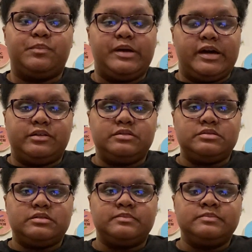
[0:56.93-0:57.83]

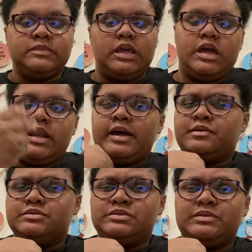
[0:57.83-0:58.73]
patterns, and I
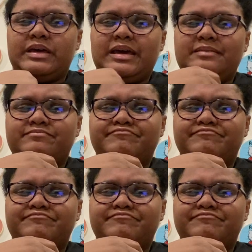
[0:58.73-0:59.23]
don't do that.